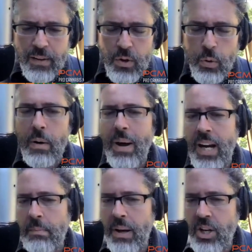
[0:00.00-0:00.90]
if you are a
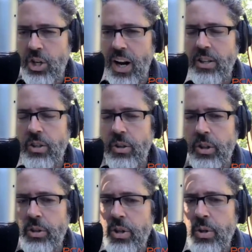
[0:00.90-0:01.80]
pain patient and you're
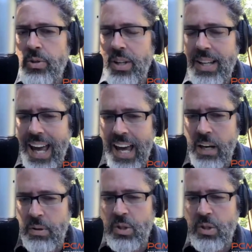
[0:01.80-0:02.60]
you're using cannabis